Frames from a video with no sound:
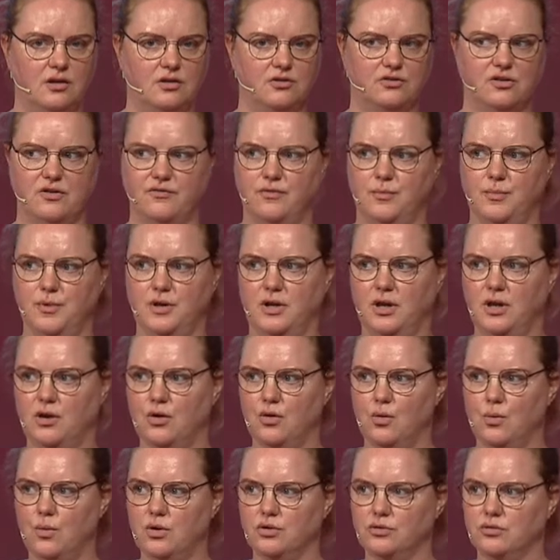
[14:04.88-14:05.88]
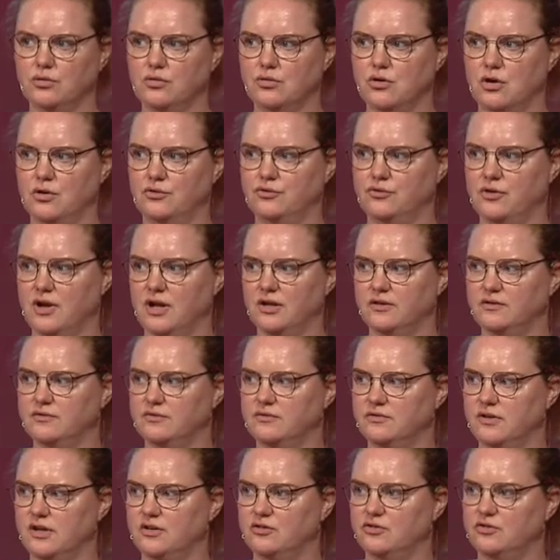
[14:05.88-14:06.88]
does everybody know what contract
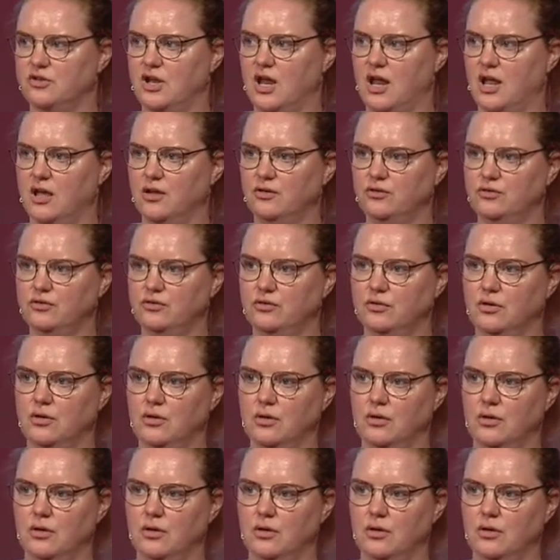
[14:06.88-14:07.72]
testing is?